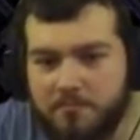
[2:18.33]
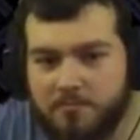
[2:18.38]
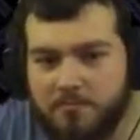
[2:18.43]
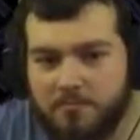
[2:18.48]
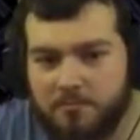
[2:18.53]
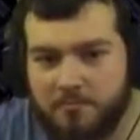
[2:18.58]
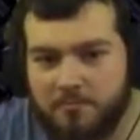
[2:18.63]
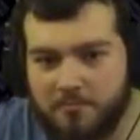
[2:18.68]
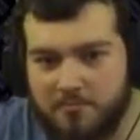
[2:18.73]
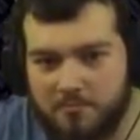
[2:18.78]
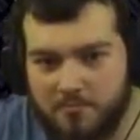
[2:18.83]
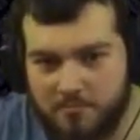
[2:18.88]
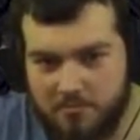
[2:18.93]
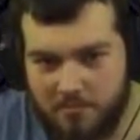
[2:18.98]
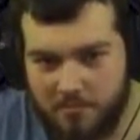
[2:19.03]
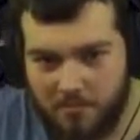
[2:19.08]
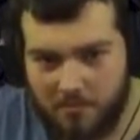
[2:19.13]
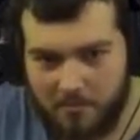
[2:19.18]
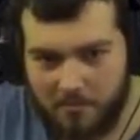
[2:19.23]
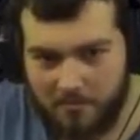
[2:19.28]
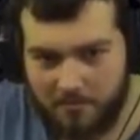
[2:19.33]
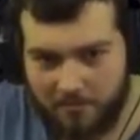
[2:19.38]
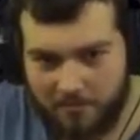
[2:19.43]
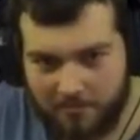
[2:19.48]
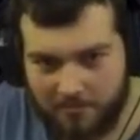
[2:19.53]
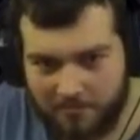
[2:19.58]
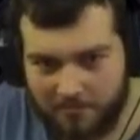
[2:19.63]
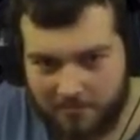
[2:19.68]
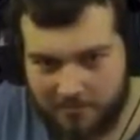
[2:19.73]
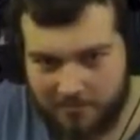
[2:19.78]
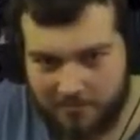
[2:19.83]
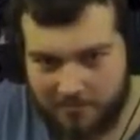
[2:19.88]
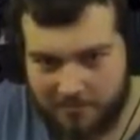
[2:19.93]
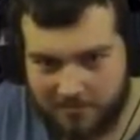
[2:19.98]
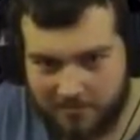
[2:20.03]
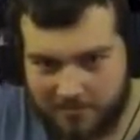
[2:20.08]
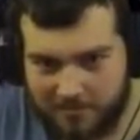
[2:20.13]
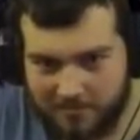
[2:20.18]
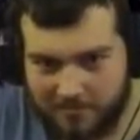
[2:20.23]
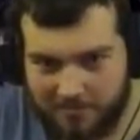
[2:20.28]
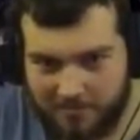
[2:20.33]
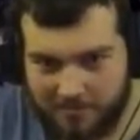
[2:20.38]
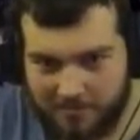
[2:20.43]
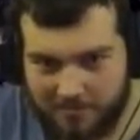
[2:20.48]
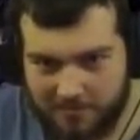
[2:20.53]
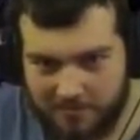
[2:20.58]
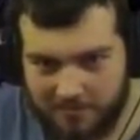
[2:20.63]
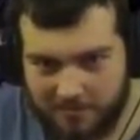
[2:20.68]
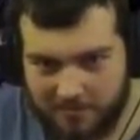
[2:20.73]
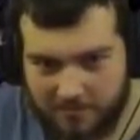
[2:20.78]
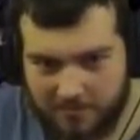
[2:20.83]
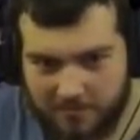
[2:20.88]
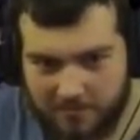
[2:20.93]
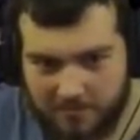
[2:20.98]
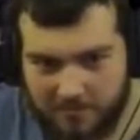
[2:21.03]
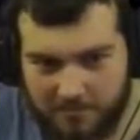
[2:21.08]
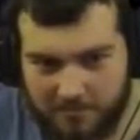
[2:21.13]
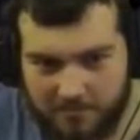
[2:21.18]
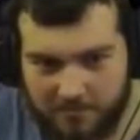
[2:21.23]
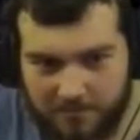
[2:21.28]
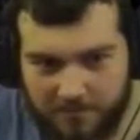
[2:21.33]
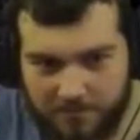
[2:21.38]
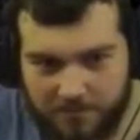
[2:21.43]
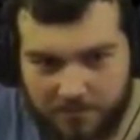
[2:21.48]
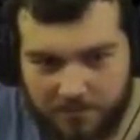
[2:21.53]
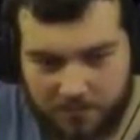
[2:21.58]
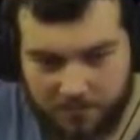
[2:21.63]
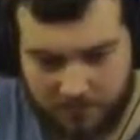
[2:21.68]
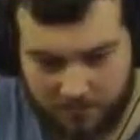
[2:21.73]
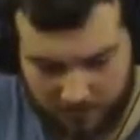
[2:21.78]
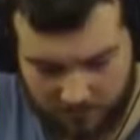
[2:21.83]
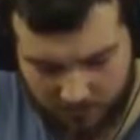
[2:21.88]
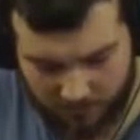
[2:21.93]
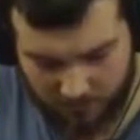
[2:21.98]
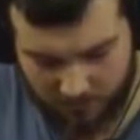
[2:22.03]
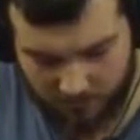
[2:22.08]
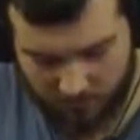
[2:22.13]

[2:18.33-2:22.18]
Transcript: Nobody speaks.